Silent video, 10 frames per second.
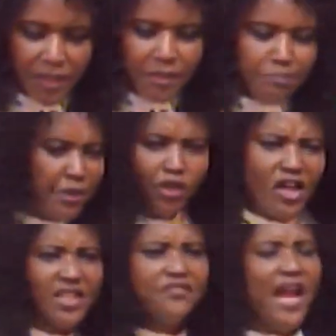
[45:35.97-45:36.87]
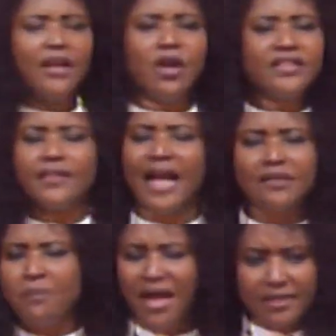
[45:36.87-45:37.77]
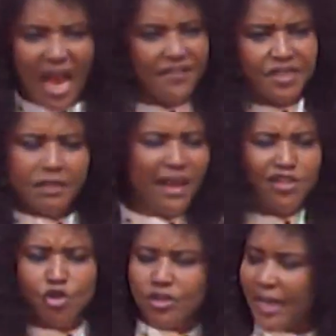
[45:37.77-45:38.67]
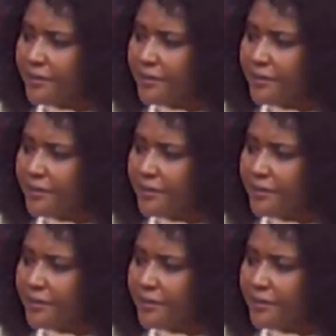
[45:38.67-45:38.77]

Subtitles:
Because if they are not in that match, I've seen my children